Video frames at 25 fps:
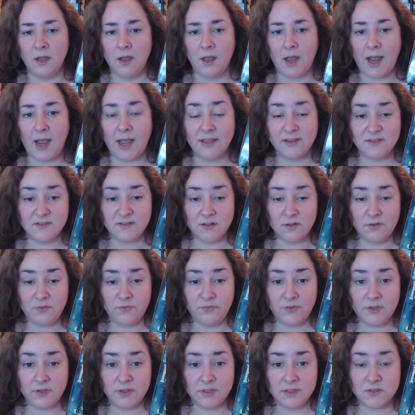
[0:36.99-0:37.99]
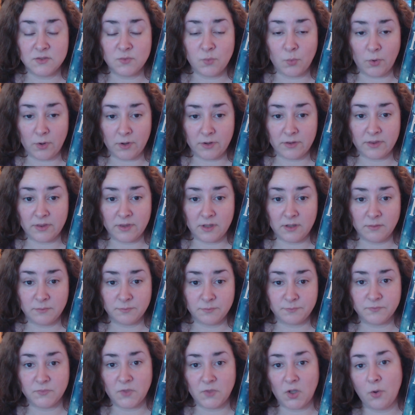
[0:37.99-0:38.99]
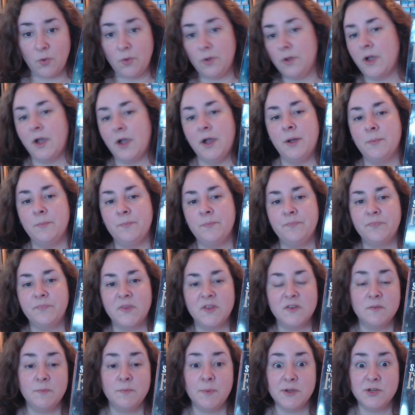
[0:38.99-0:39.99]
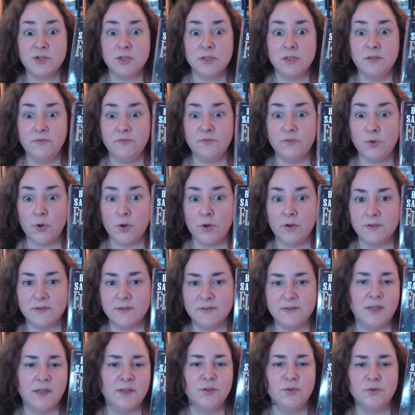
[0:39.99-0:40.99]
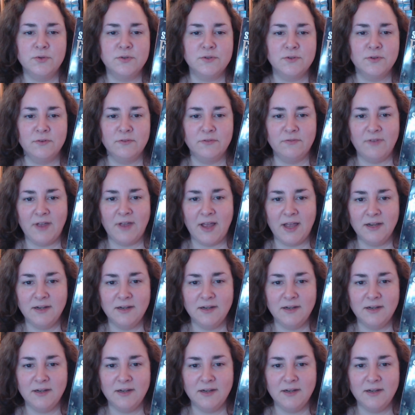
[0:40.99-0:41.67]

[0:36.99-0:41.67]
I still feel it's worth it though, especially if you're a Sanderson fan.